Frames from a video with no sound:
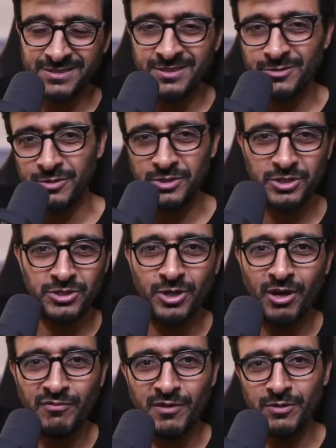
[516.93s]
we're just
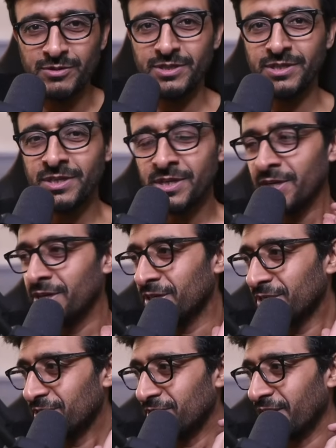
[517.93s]
offloaded
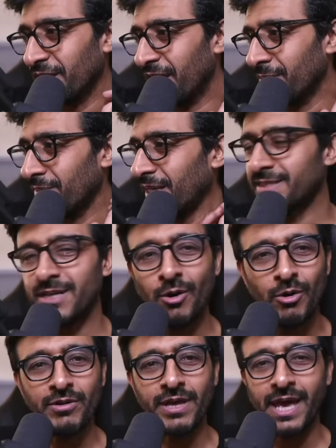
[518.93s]
the game. That's the whole of
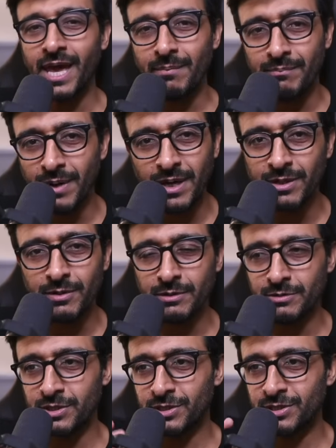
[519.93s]
the game, by the way. We
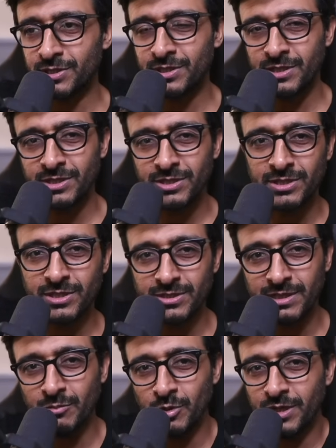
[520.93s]
just tell
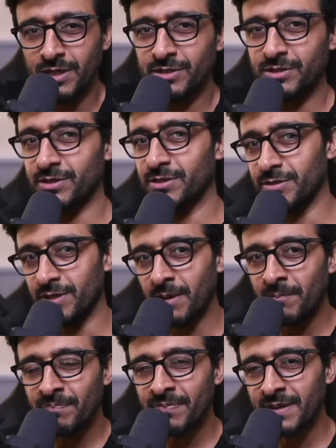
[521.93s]
someone else to do it.
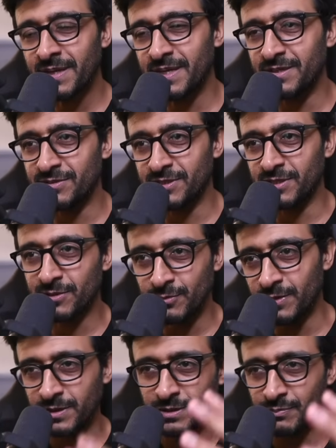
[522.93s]
It's just
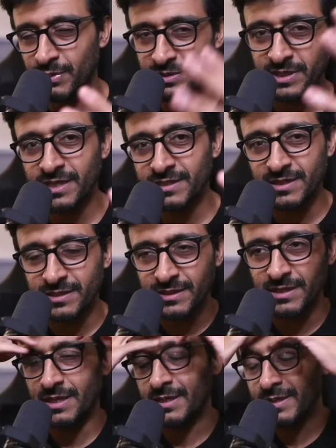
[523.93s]
we present it in
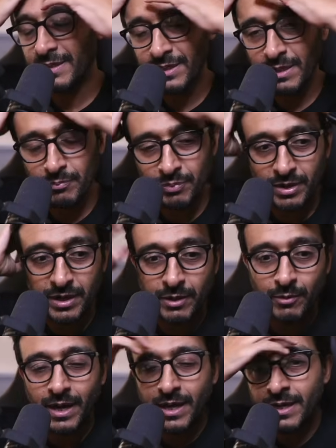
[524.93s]
a in a pretty
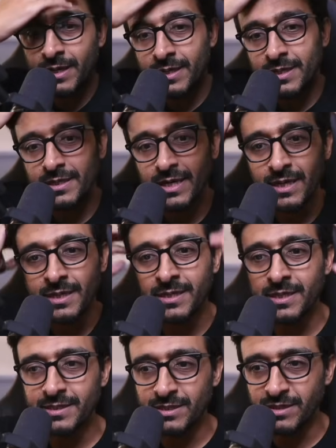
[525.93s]
way. Okay?
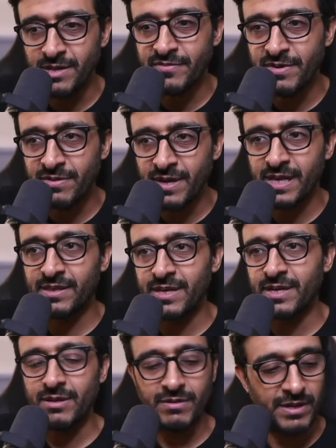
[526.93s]
So everything at the end
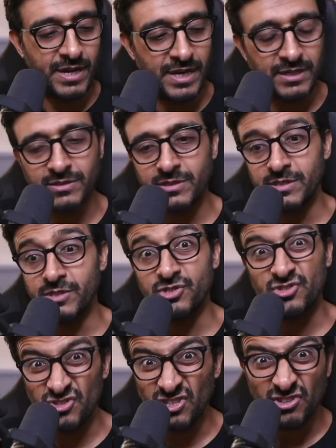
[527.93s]
of the day is is
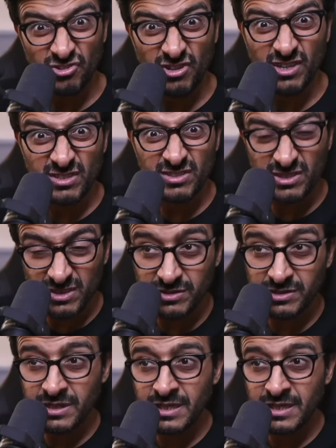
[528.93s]
synchronous. There's